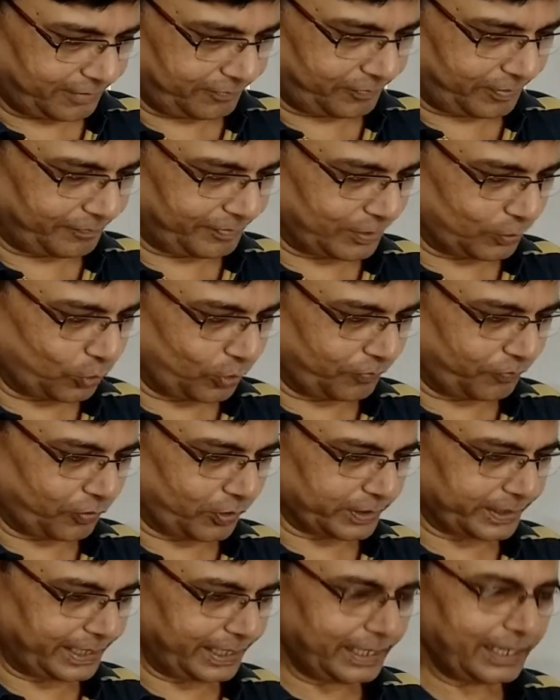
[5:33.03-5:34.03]
We will go
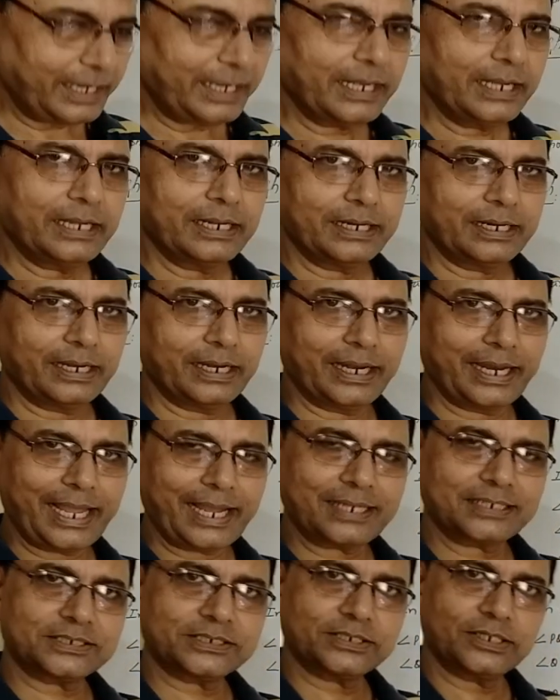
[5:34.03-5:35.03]
for the
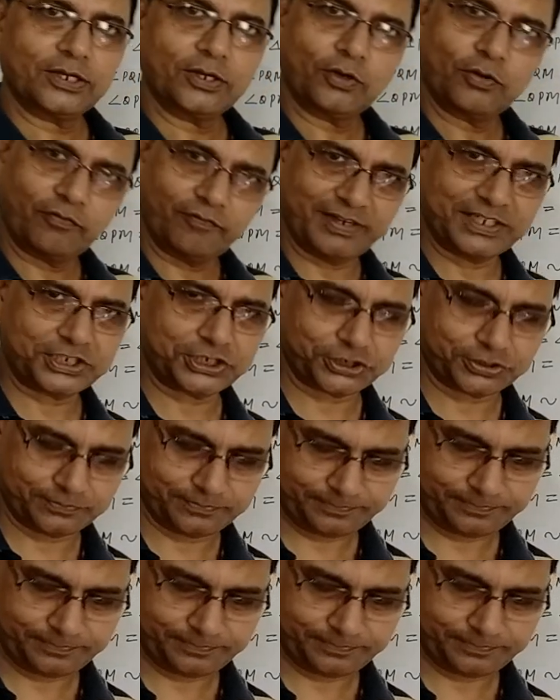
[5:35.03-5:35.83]
next question.